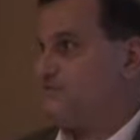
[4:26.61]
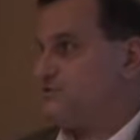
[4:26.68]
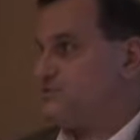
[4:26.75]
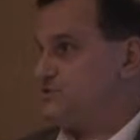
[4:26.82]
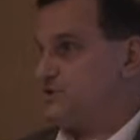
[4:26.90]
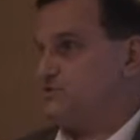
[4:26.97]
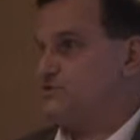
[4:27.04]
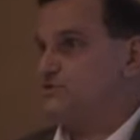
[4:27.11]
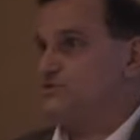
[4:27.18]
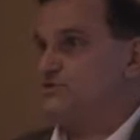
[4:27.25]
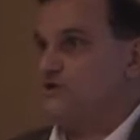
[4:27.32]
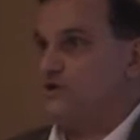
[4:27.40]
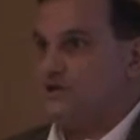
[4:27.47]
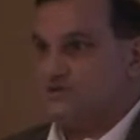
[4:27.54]
infrastructure
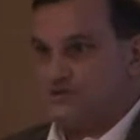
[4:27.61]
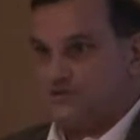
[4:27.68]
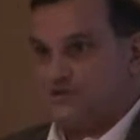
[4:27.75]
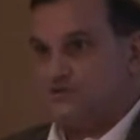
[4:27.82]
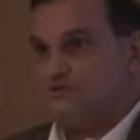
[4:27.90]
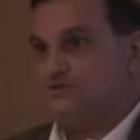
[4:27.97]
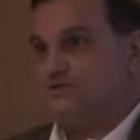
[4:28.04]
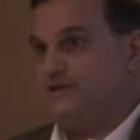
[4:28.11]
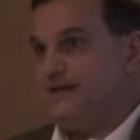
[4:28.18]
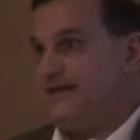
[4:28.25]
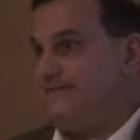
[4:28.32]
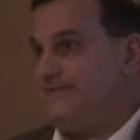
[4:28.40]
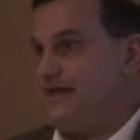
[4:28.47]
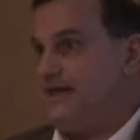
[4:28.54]
across the
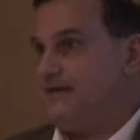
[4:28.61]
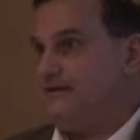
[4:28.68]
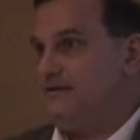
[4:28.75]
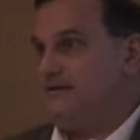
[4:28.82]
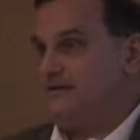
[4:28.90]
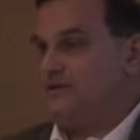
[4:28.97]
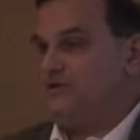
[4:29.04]
country and then